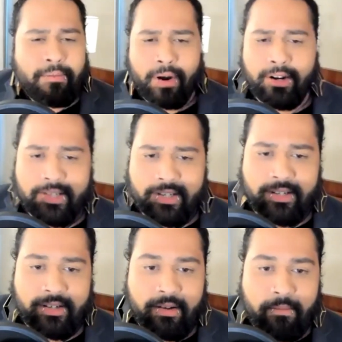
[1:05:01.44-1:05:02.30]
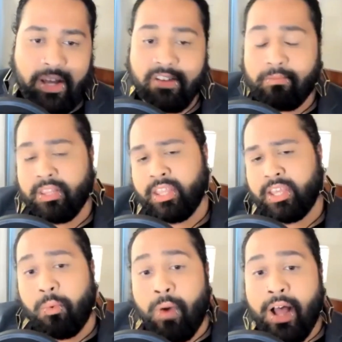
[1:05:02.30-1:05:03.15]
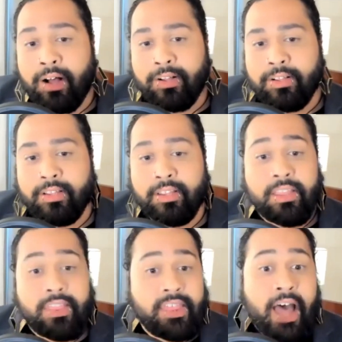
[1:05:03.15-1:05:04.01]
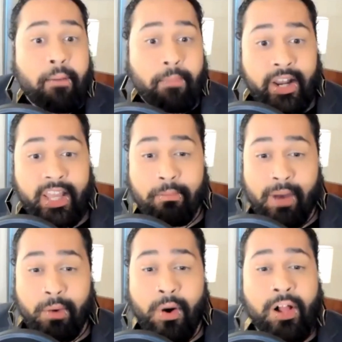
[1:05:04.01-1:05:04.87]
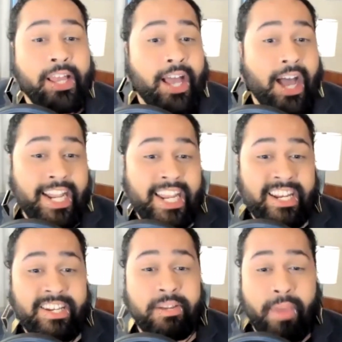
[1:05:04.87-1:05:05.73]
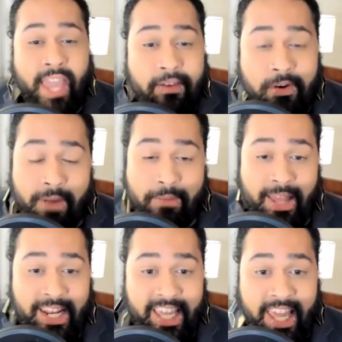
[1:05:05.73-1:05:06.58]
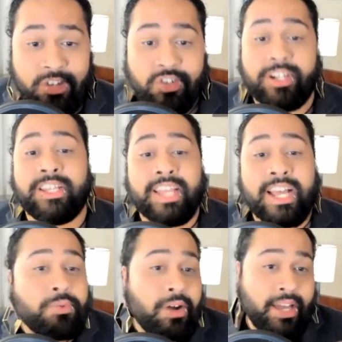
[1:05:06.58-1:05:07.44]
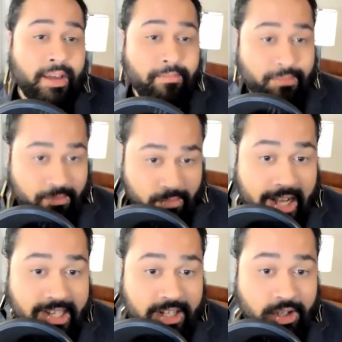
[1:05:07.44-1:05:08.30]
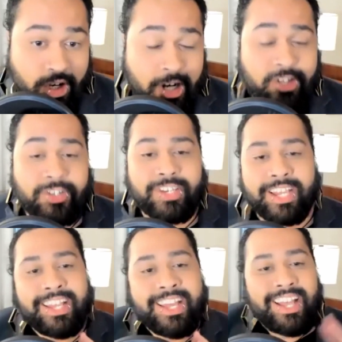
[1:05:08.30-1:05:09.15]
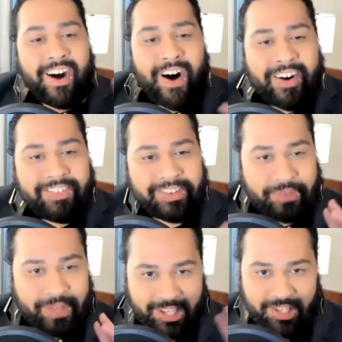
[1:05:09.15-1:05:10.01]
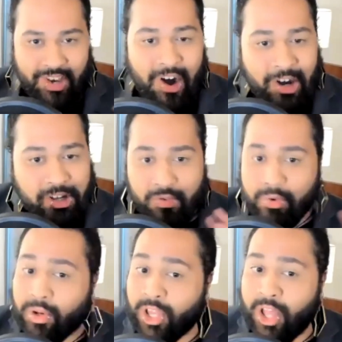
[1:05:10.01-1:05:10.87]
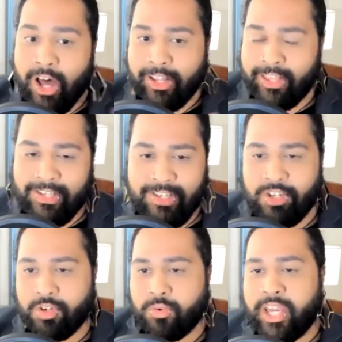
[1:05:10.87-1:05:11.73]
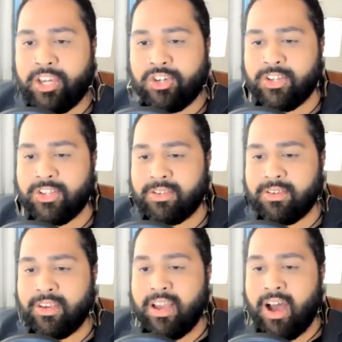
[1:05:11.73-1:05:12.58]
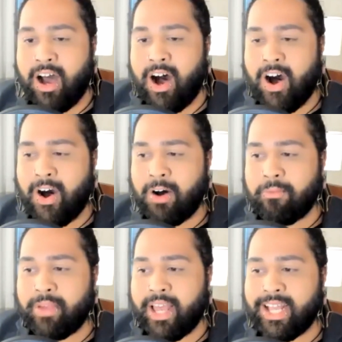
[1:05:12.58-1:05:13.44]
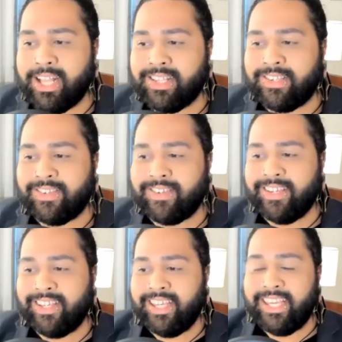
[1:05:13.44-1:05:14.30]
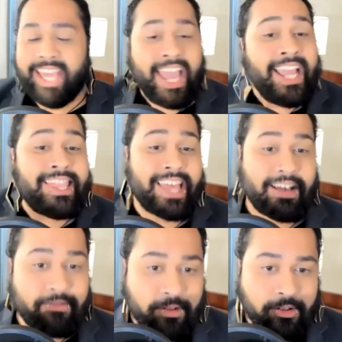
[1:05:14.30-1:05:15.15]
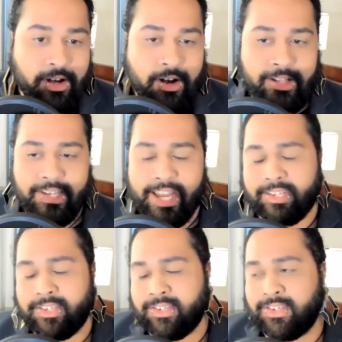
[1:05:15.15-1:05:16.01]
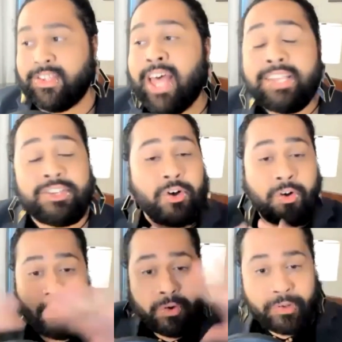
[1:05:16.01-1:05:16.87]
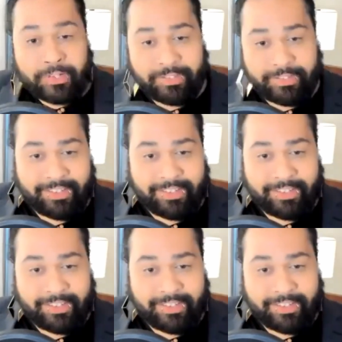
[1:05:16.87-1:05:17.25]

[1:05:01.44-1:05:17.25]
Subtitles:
person might have been like, well, that money in my wallet, I needed to pay for my medication, and that's why I'm pressing charges. And often we can talk through a lot of these situations and gain that full context. So that's a whole,